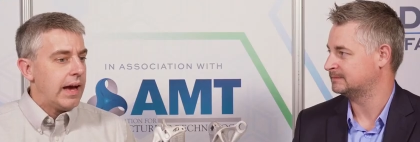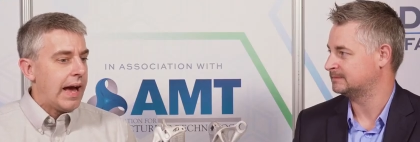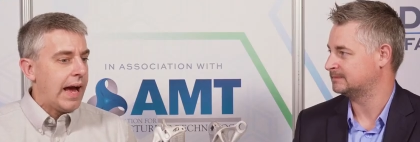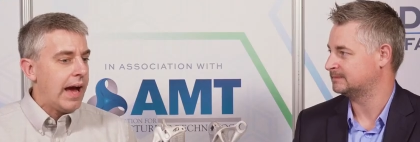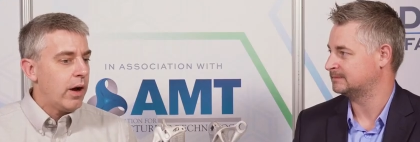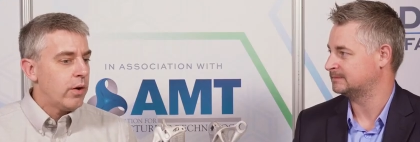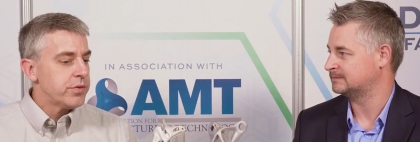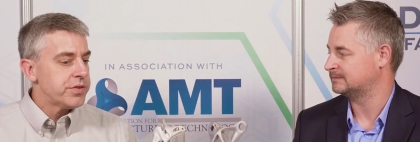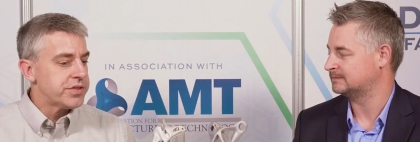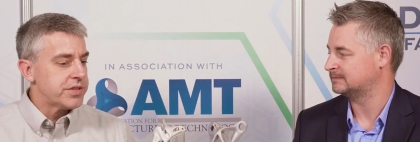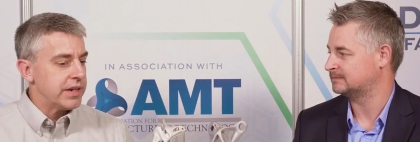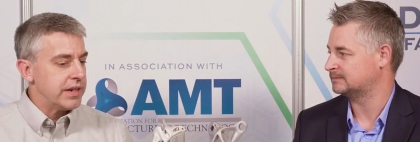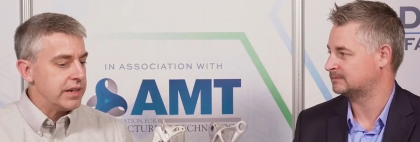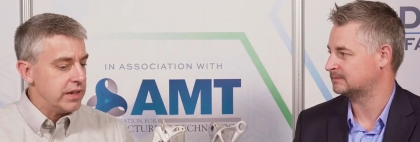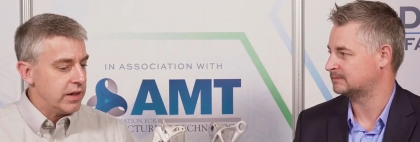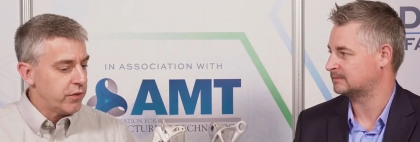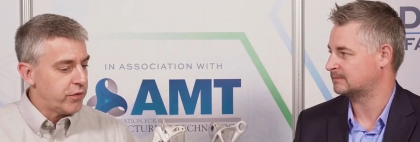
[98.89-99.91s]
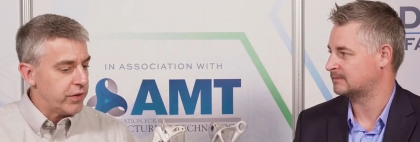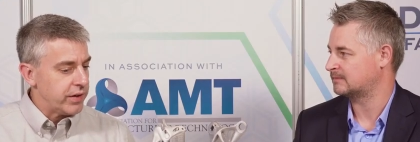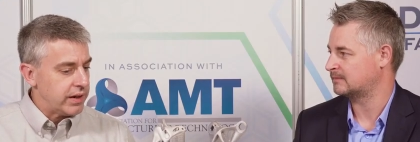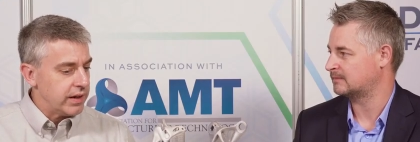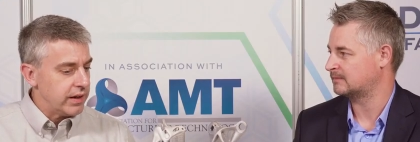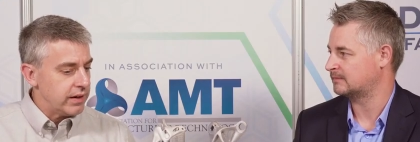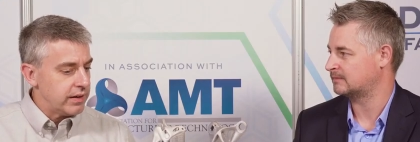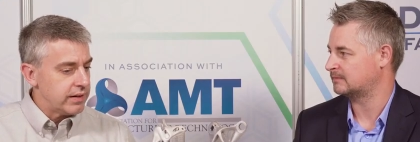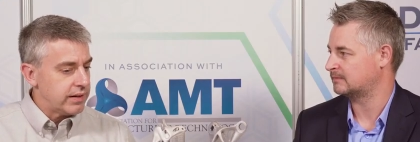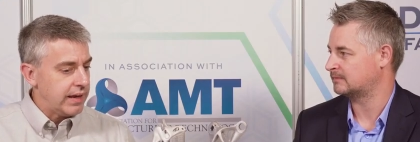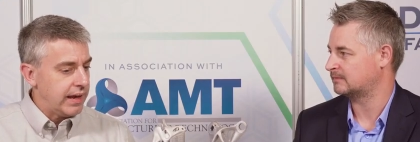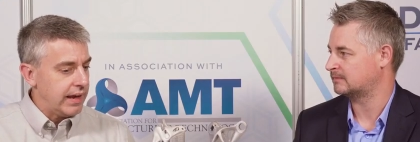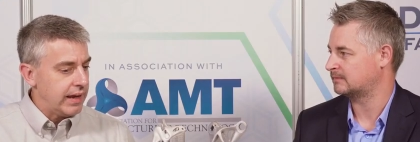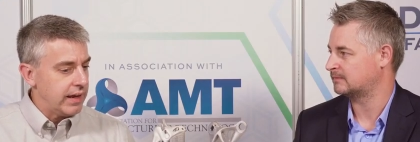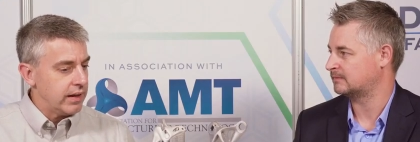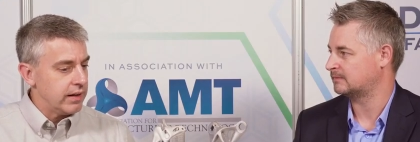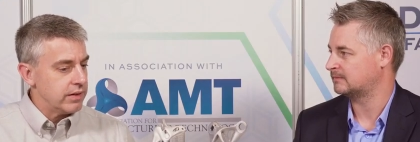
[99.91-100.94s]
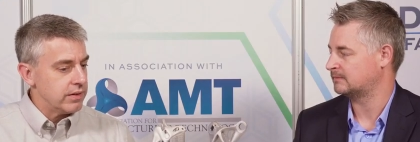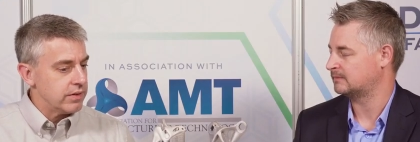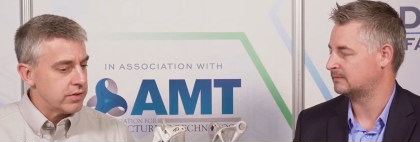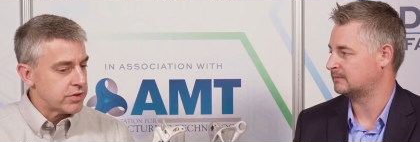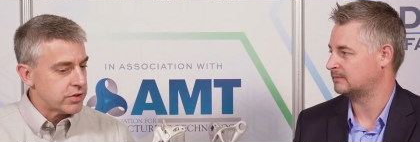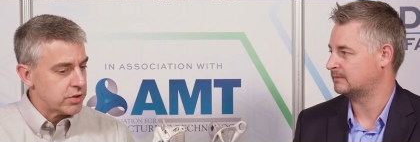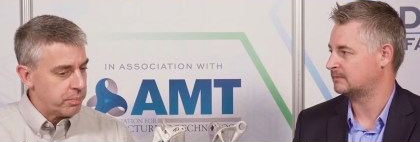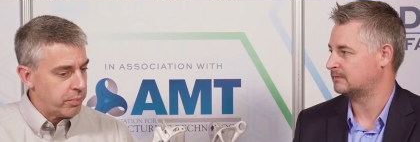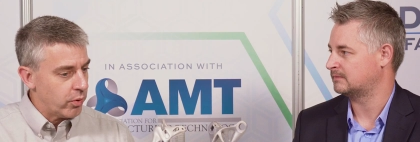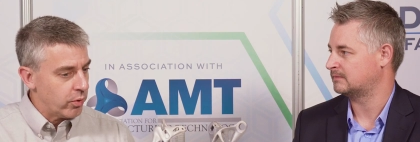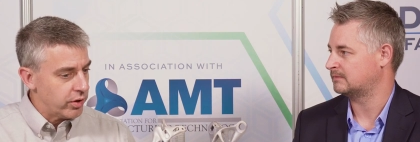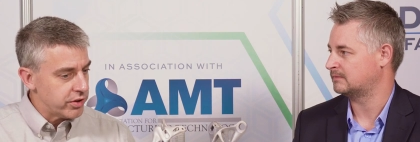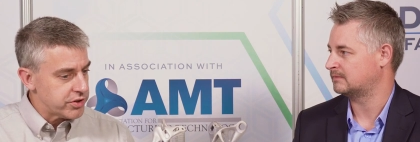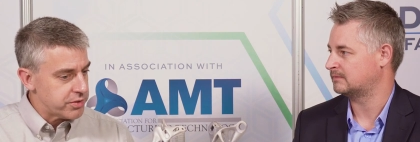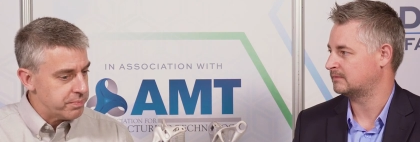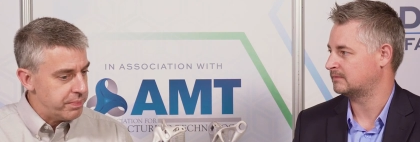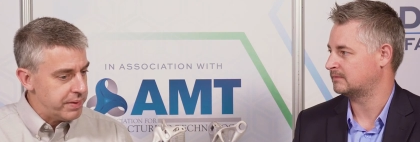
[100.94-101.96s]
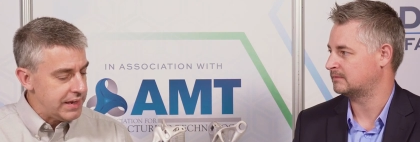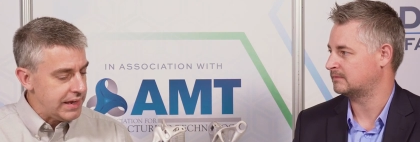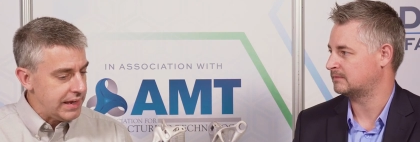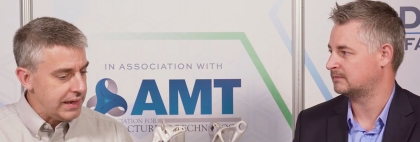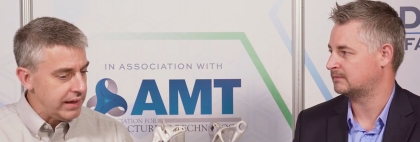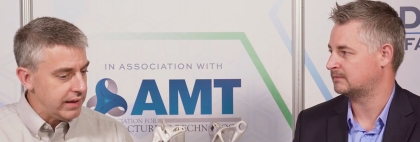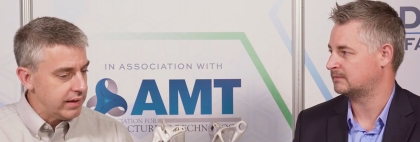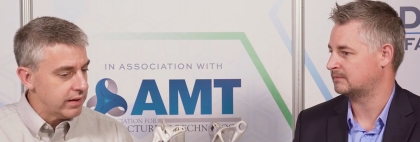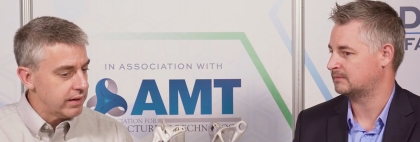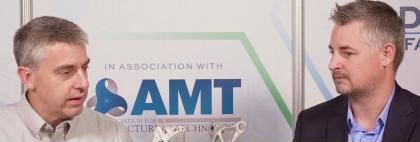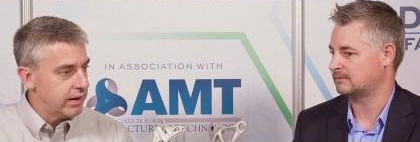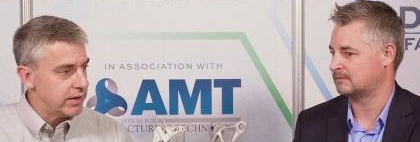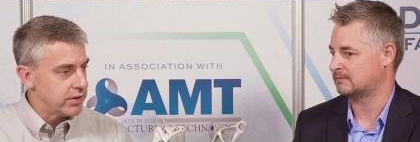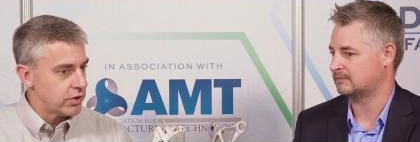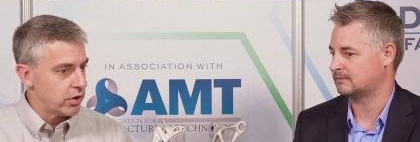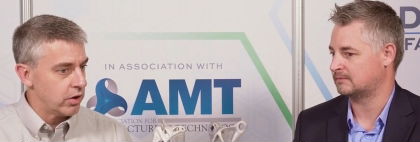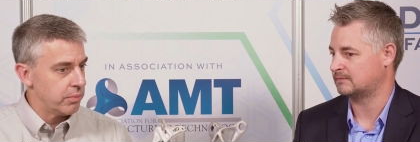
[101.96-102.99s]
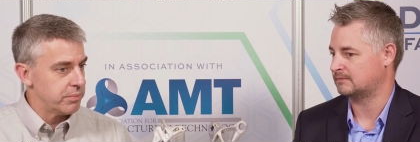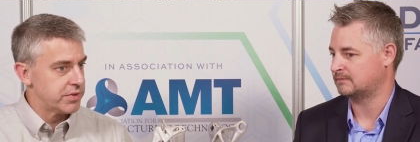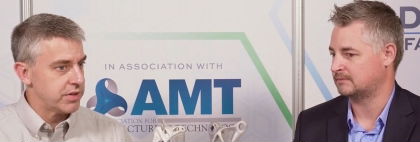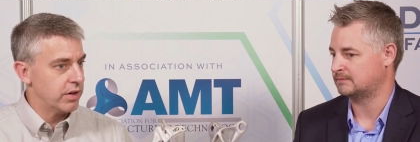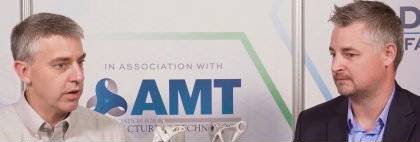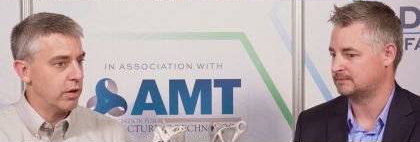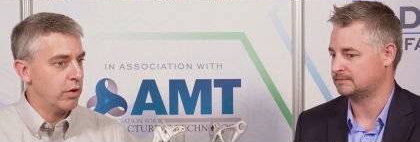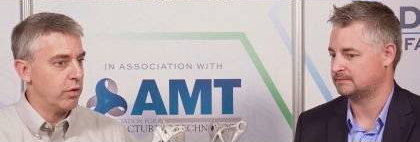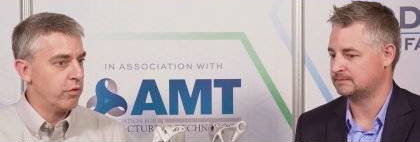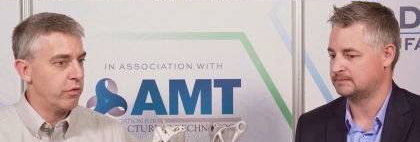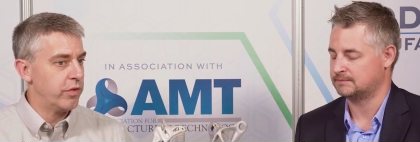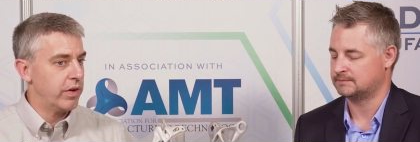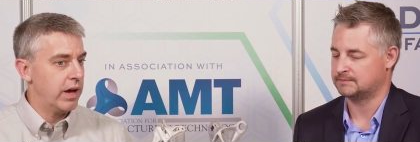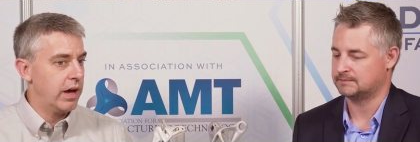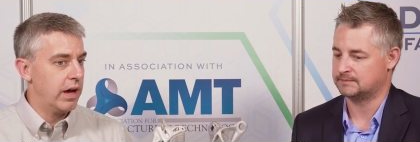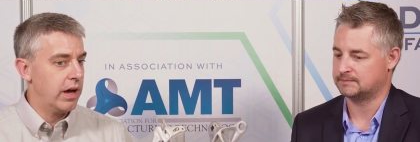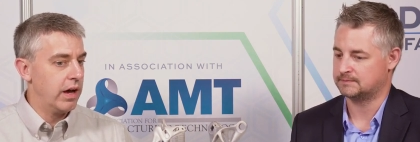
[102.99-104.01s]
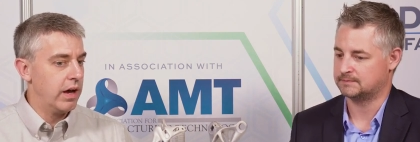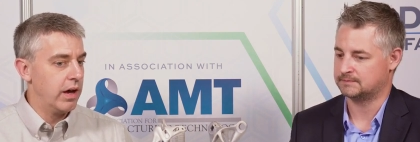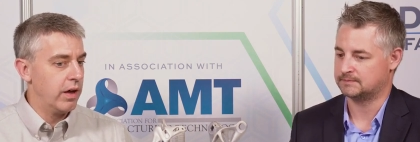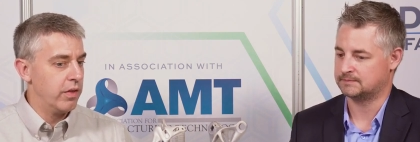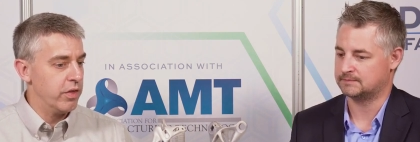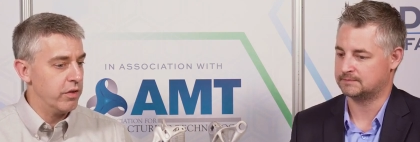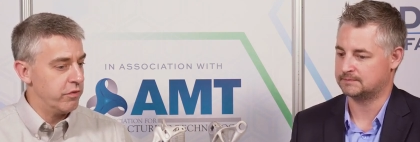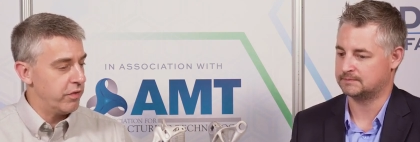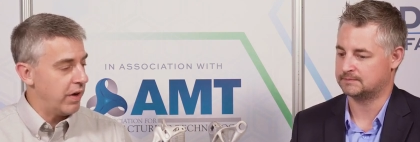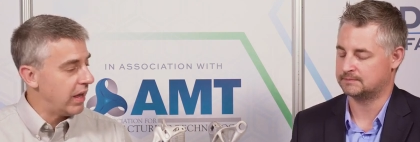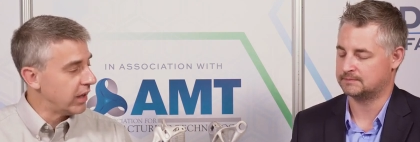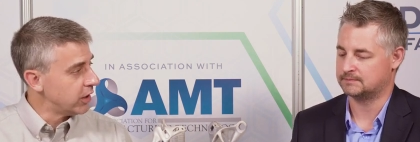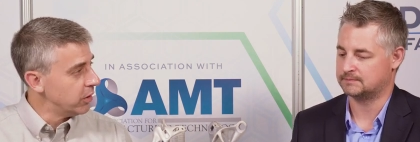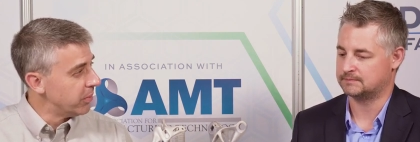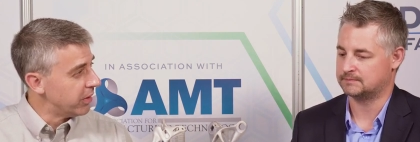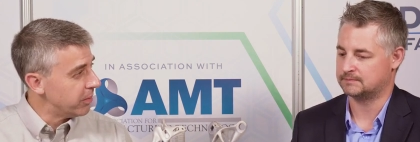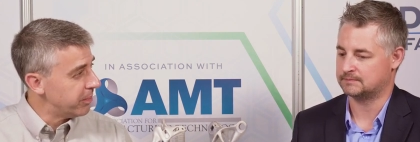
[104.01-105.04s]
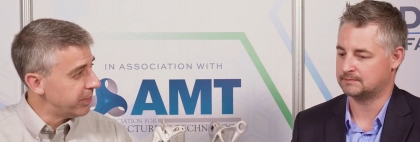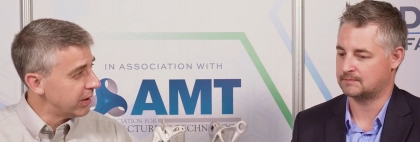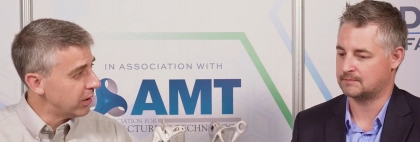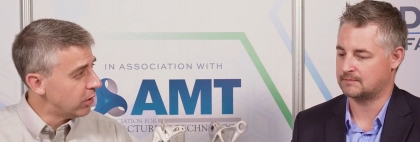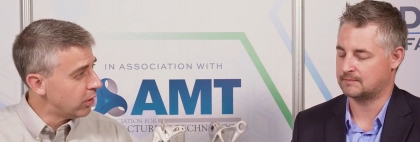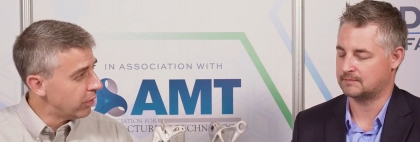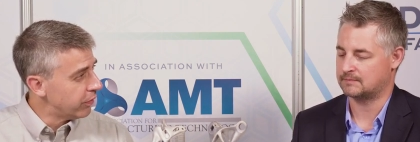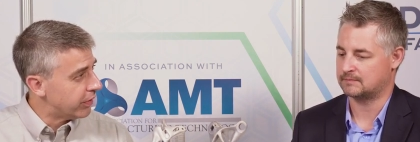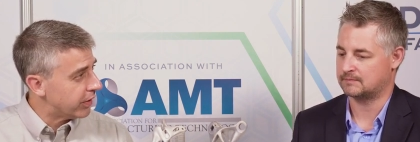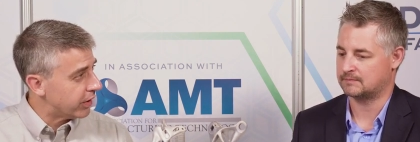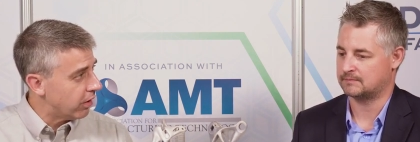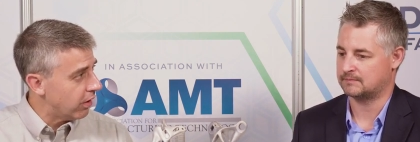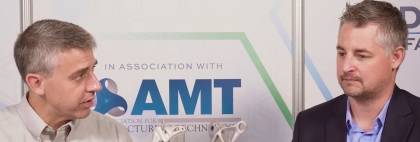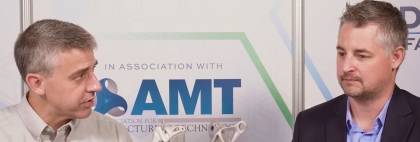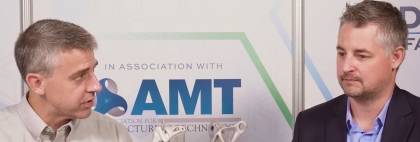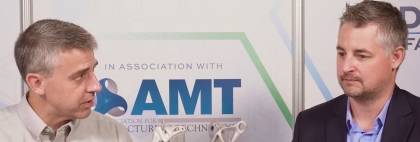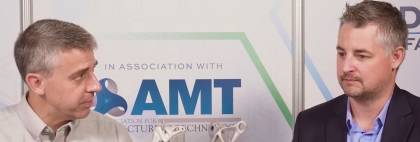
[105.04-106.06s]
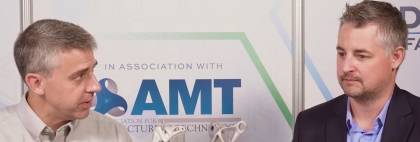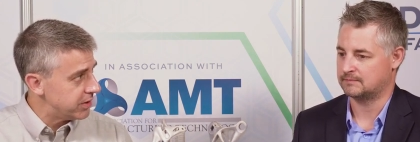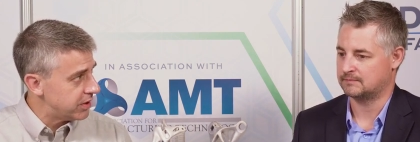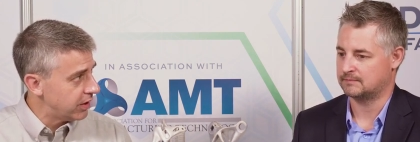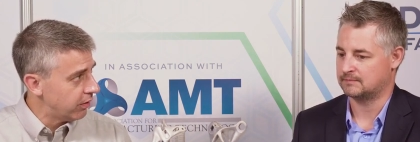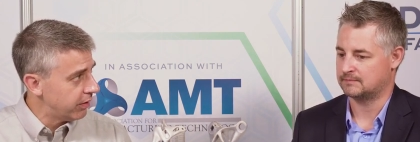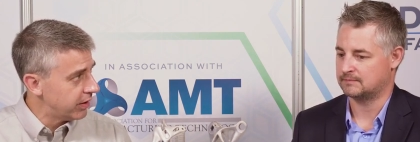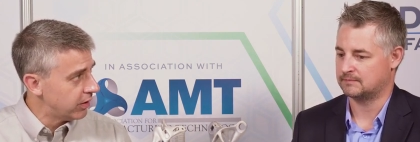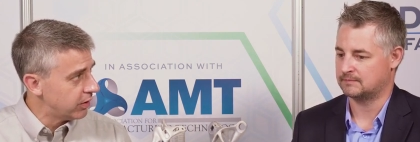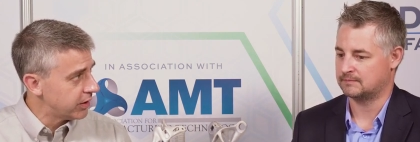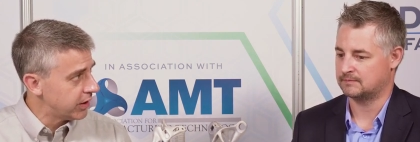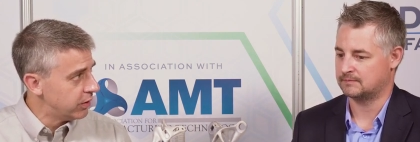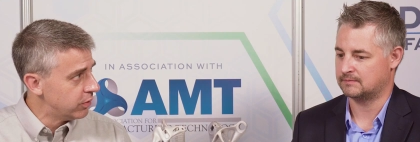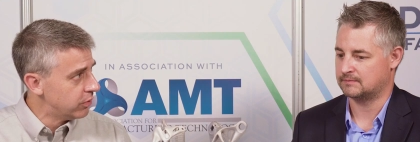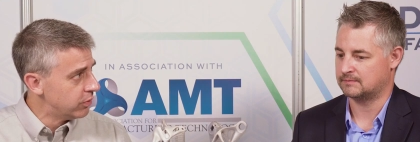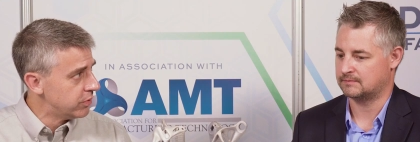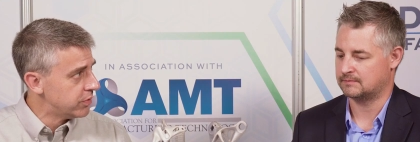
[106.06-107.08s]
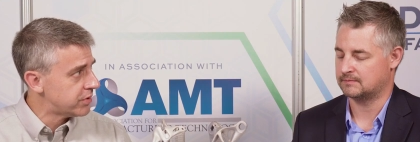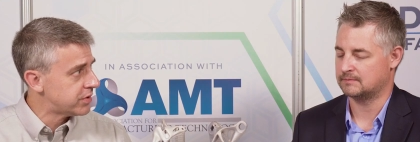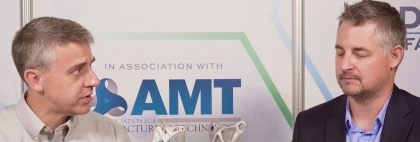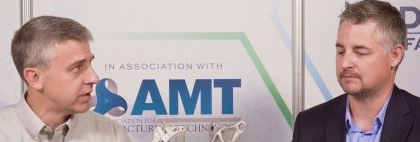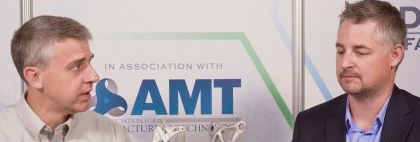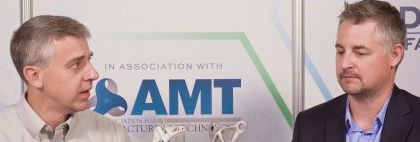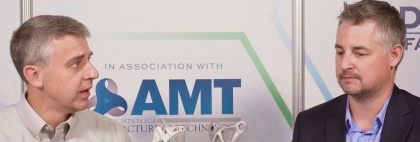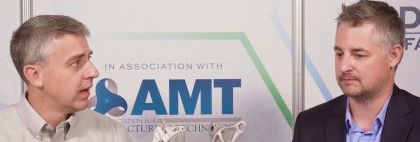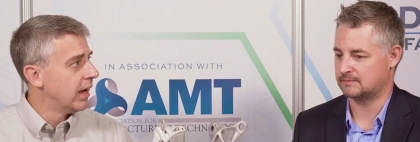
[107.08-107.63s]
Speaker 1: How significant can supports be in terms of uh, the volume of the build, the cost of material used?